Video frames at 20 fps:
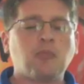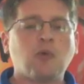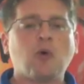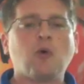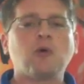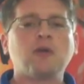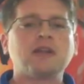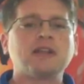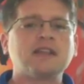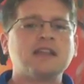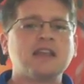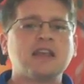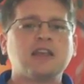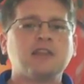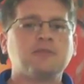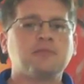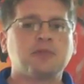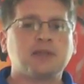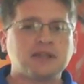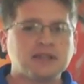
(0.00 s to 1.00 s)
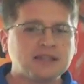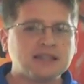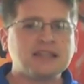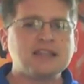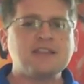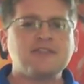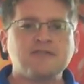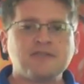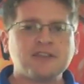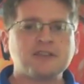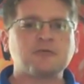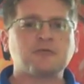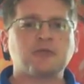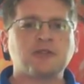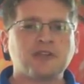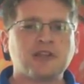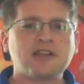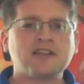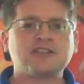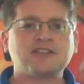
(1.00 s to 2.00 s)
born-again, believing
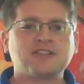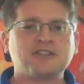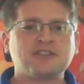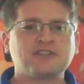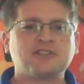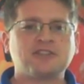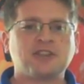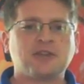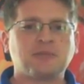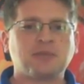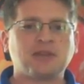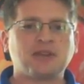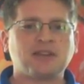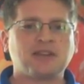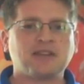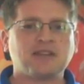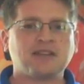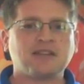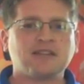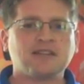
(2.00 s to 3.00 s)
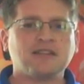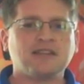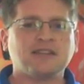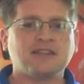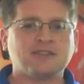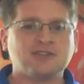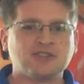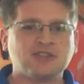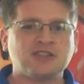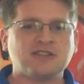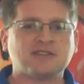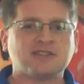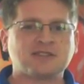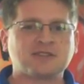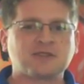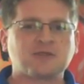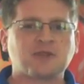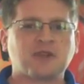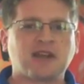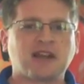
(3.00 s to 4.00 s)
relationship in
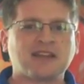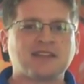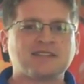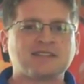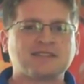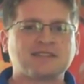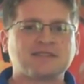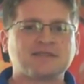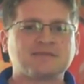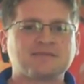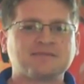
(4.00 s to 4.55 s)
Jesus Christ.